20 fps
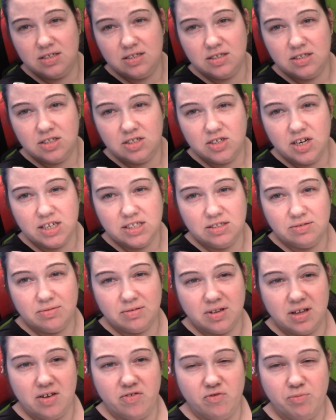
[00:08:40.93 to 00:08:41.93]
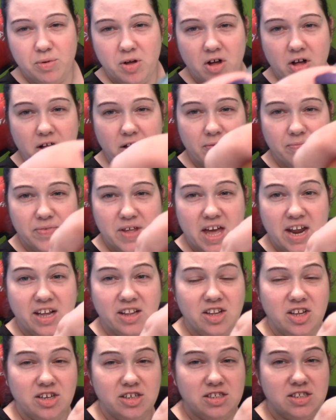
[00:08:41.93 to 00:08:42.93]
stress relief ball, and it
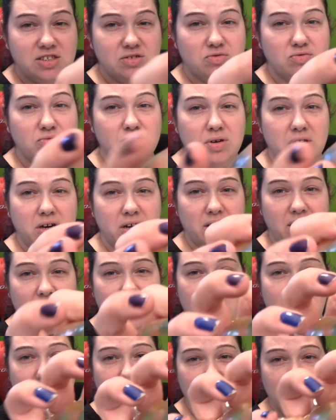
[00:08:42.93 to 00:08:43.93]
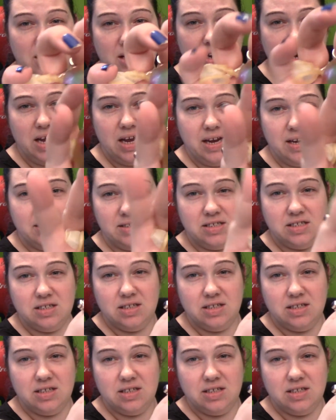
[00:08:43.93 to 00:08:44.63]
looks really neat.